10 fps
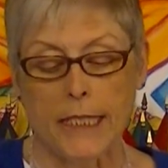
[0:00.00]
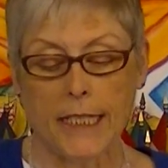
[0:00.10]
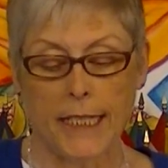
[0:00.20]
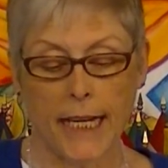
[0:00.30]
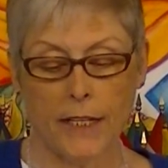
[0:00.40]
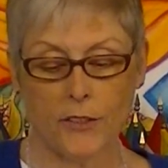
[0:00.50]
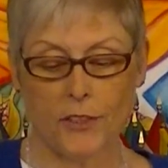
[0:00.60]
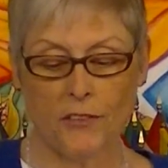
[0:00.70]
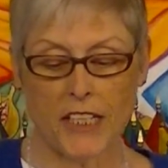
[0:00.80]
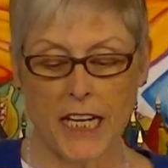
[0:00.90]

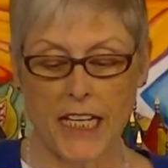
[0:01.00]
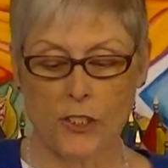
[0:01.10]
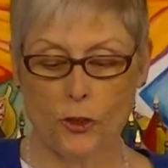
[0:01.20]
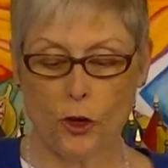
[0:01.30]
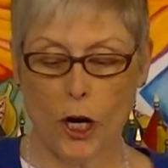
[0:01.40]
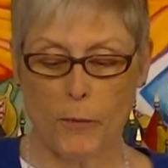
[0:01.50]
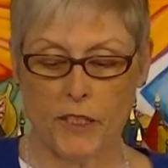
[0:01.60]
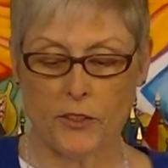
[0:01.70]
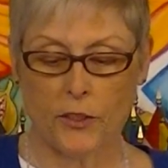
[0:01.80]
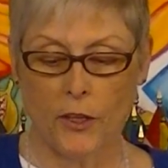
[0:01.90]
Details of the day's
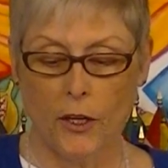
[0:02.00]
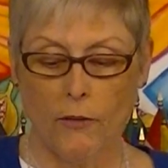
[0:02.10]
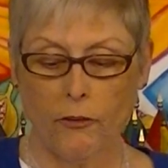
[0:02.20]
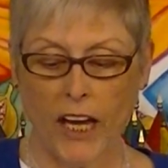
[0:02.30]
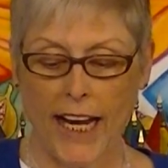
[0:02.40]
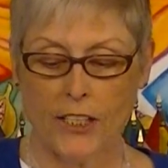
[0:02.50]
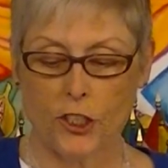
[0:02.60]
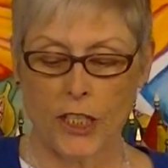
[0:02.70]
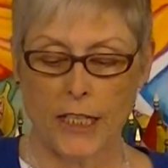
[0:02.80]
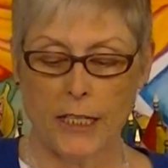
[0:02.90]
dramas
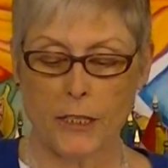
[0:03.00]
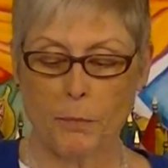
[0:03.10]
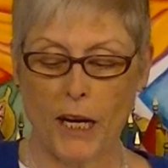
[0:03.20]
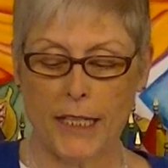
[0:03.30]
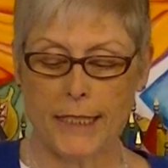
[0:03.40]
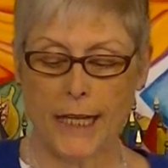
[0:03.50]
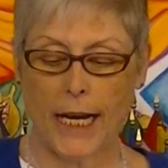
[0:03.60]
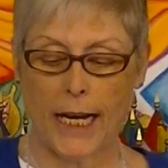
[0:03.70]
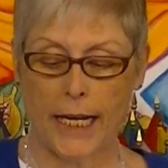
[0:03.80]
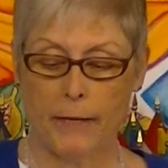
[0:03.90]
flashed in his mind's
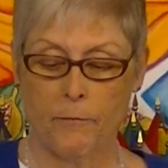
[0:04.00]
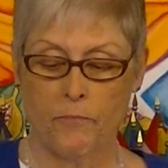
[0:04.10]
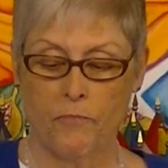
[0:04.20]
eye.